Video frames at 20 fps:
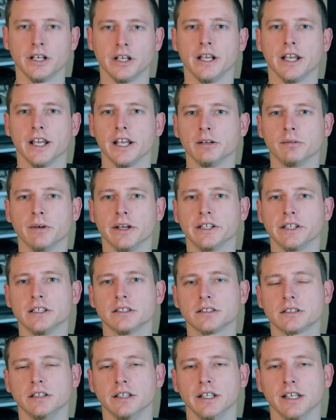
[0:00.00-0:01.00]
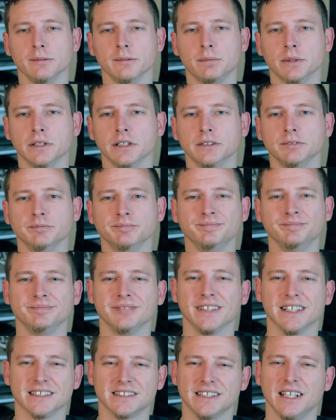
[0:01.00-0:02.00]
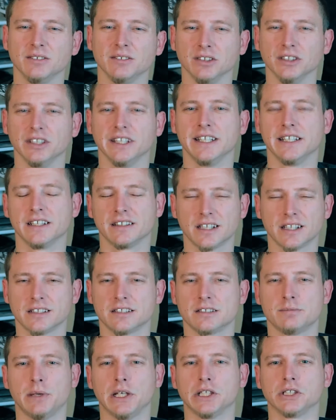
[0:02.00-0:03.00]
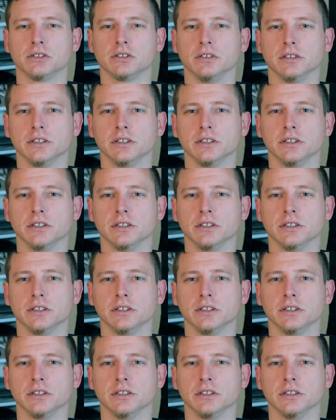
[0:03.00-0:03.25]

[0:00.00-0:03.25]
Anyway, this clip, it's not really anything special.